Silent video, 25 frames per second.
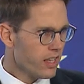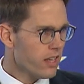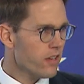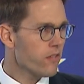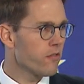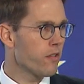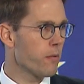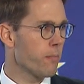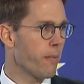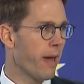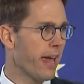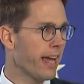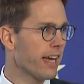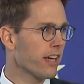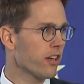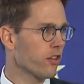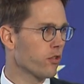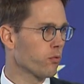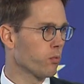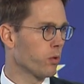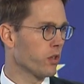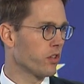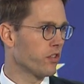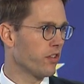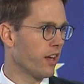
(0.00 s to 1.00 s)
The bankers
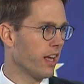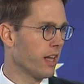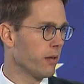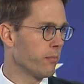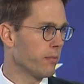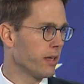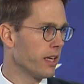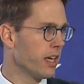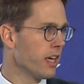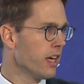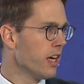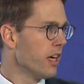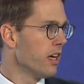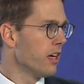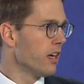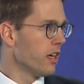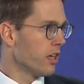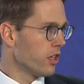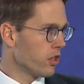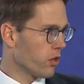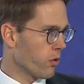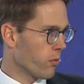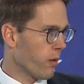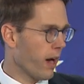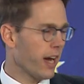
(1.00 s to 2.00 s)
would tell me,
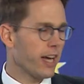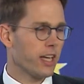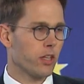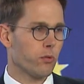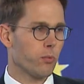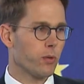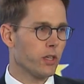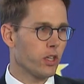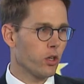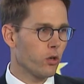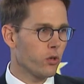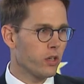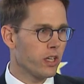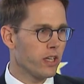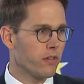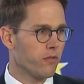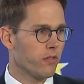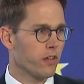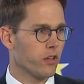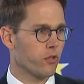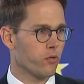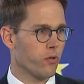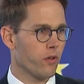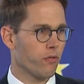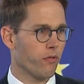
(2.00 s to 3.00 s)
you're right, we don't need
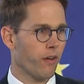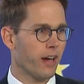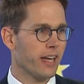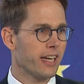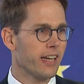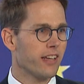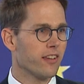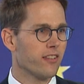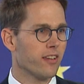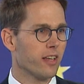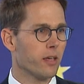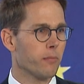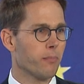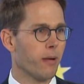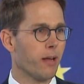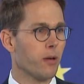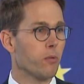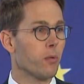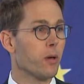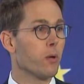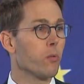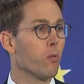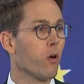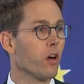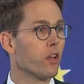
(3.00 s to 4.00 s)
this refinancing, but
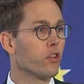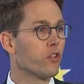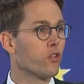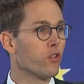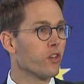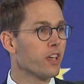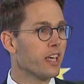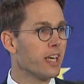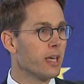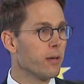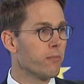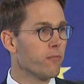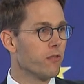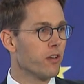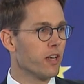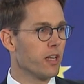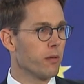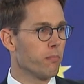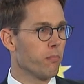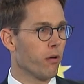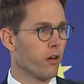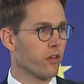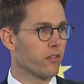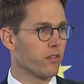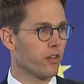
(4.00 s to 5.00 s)
we want to keep the
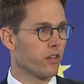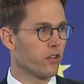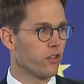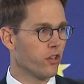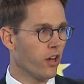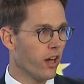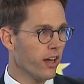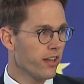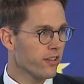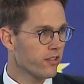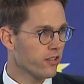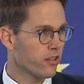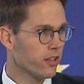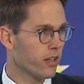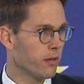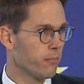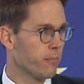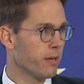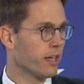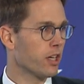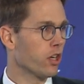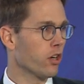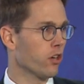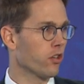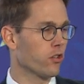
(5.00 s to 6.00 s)
depositors
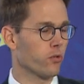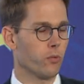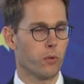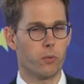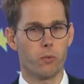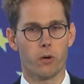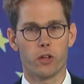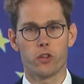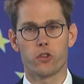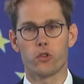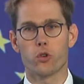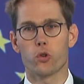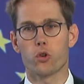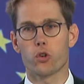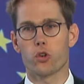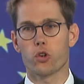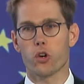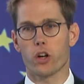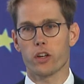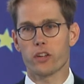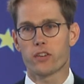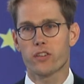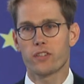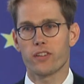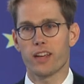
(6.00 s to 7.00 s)
because we want to
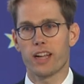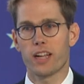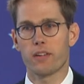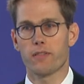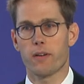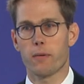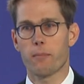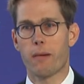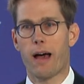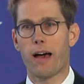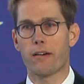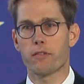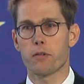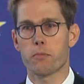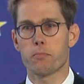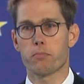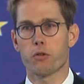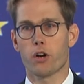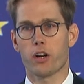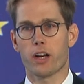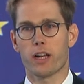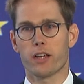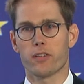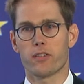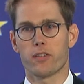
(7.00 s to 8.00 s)
cross-sell them other
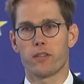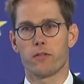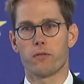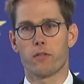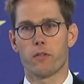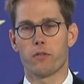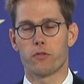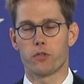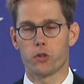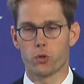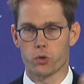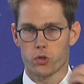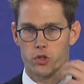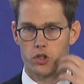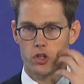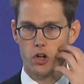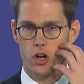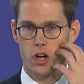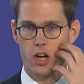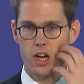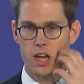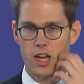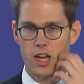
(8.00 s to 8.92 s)
products in the future.